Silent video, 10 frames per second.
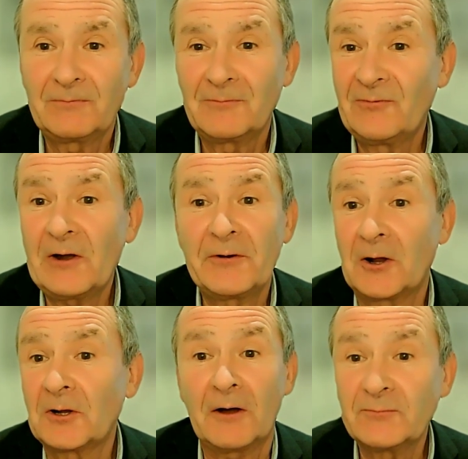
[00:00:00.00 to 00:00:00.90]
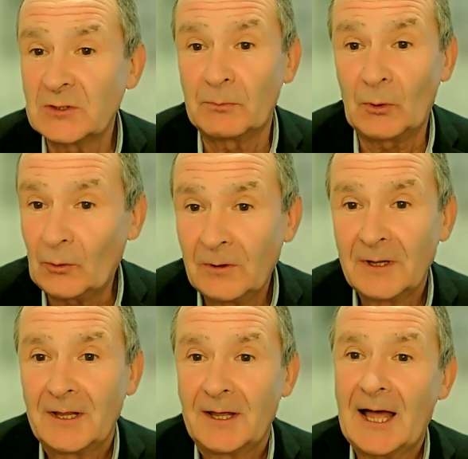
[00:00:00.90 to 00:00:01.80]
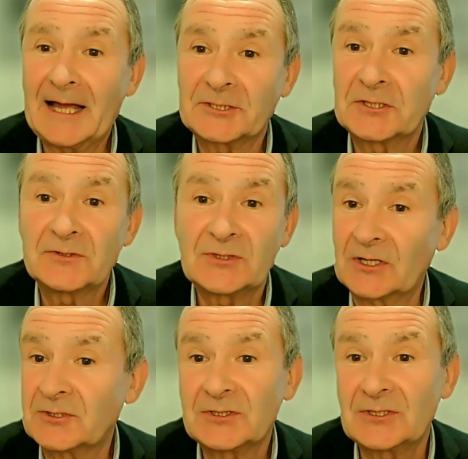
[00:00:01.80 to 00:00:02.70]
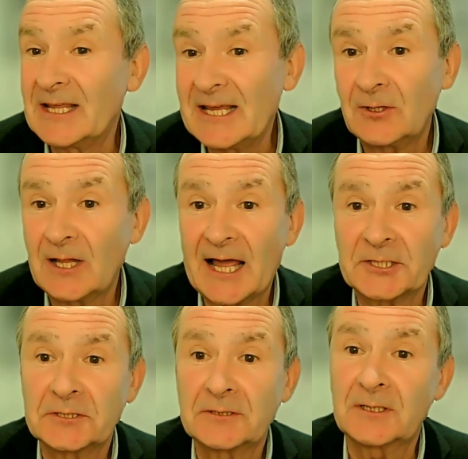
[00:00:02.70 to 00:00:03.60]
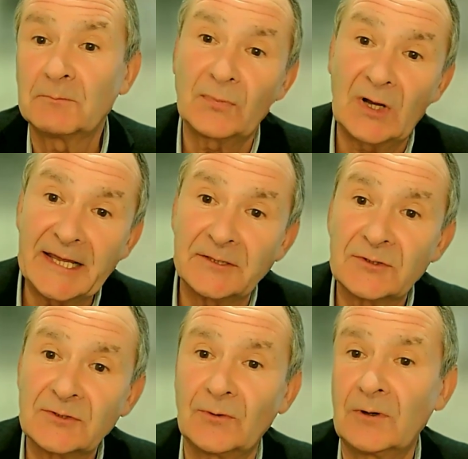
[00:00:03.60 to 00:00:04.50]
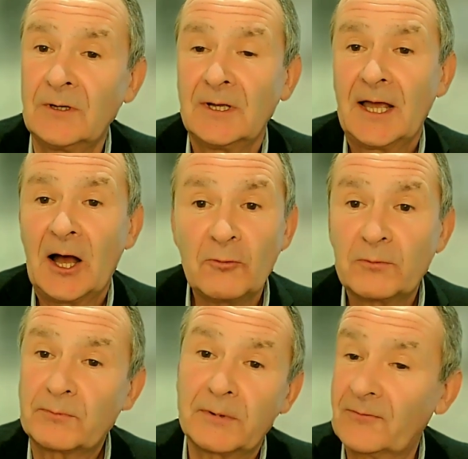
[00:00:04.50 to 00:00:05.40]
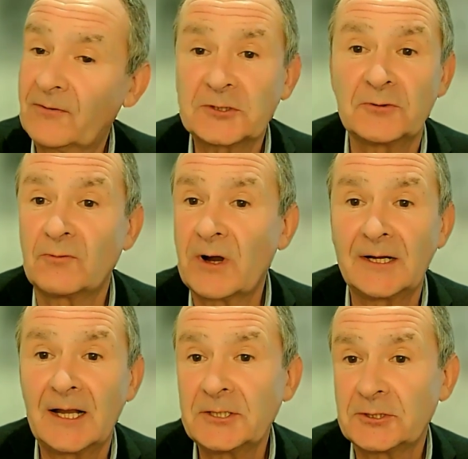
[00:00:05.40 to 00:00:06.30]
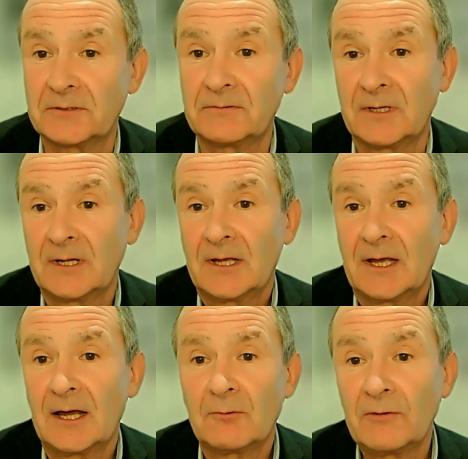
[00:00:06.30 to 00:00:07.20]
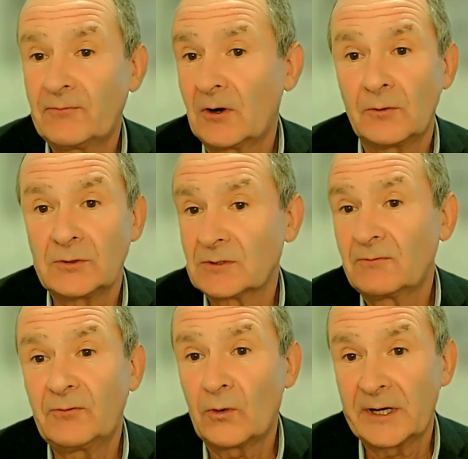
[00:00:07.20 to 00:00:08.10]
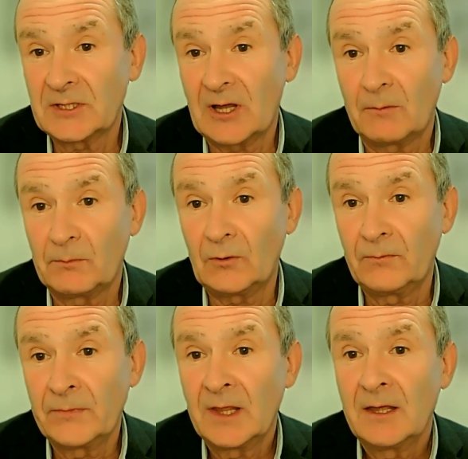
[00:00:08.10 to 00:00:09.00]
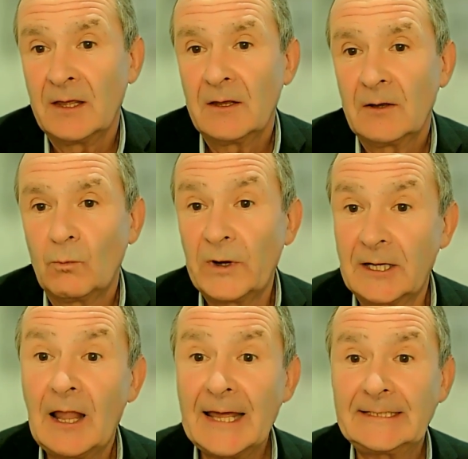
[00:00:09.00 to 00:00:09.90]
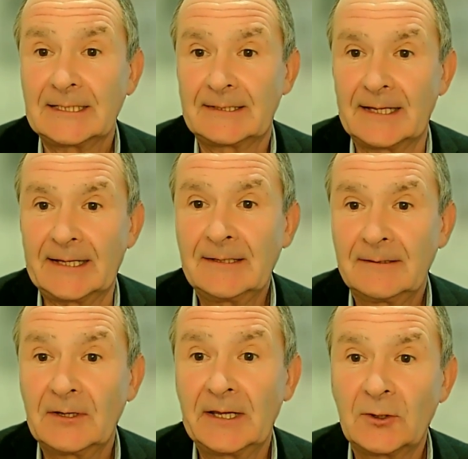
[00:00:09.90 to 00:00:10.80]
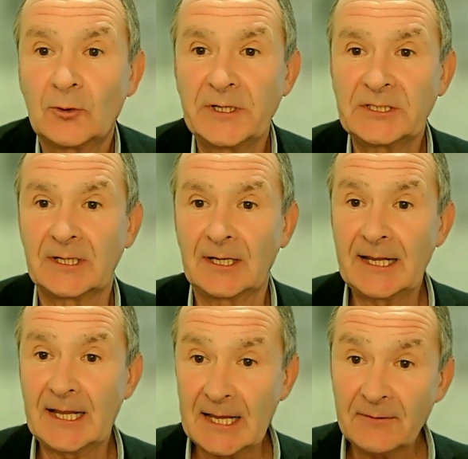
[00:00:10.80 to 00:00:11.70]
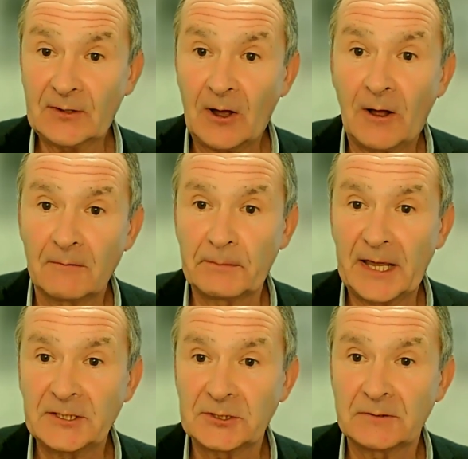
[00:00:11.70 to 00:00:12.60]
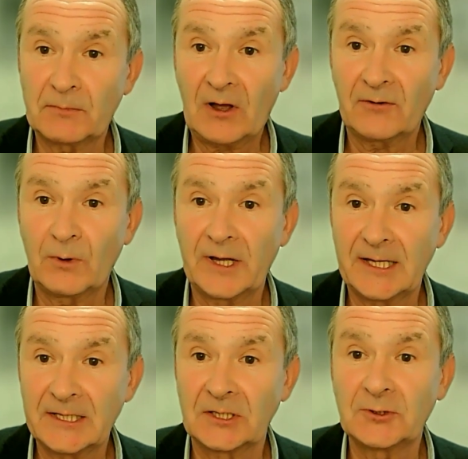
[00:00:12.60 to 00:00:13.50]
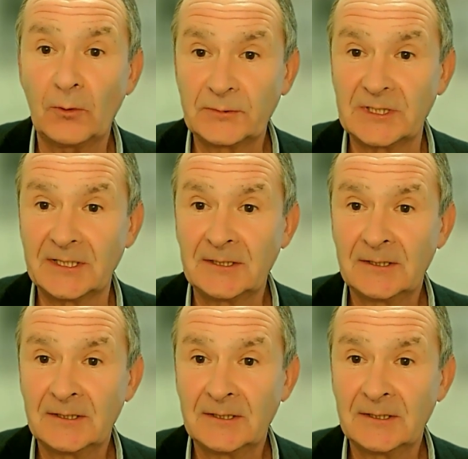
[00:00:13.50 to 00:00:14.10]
very uncomfortable actions such as legal action, complaints, or health professional regulation referrals, for example. We'd like to think that increasingly, if the harm patient pathway is adopted,